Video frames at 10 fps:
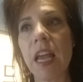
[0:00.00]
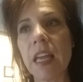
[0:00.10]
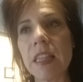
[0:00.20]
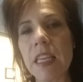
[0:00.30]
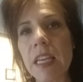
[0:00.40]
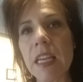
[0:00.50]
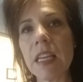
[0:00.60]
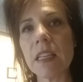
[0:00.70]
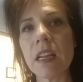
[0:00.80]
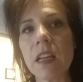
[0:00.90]
and
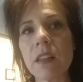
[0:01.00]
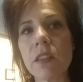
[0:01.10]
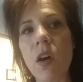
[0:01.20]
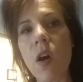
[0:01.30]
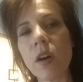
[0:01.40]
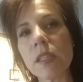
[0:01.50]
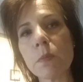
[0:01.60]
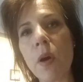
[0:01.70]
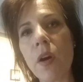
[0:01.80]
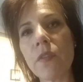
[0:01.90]
then the
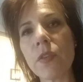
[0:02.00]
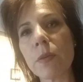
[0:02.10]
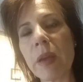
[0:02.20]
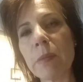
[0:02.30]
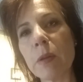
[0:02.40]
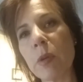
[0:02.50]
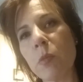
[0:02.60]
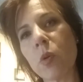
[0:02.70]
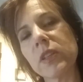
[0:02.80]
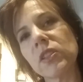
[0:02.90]
hardest part for a baby to be
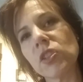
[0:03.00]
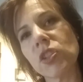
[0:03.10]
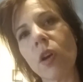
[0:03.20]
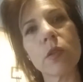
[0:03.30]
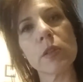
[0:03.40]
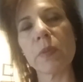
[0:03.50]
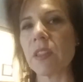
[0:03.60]
born is the shoulders.